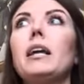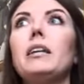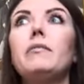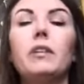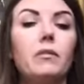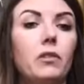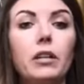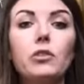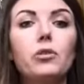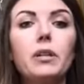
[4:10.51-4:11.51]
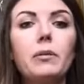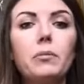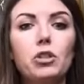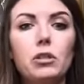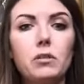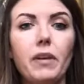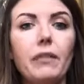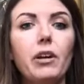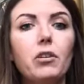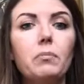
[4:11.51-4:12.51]
Even luxury, which is
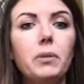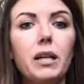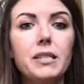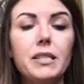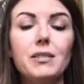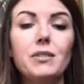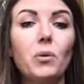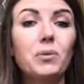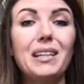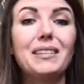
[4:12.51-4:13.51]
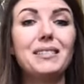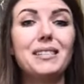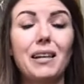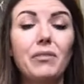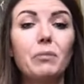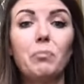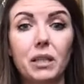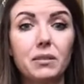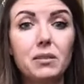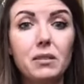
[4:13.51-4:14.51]
500 plus, is only at 7
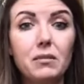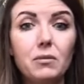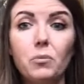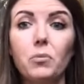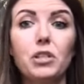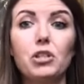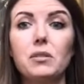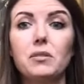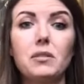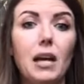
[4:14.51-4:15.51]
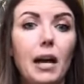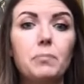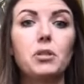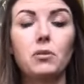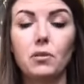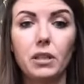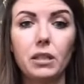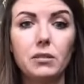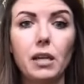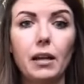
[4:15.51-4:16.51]
months, which is absolutely
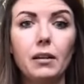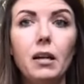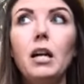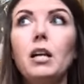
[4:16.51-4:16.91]
insane.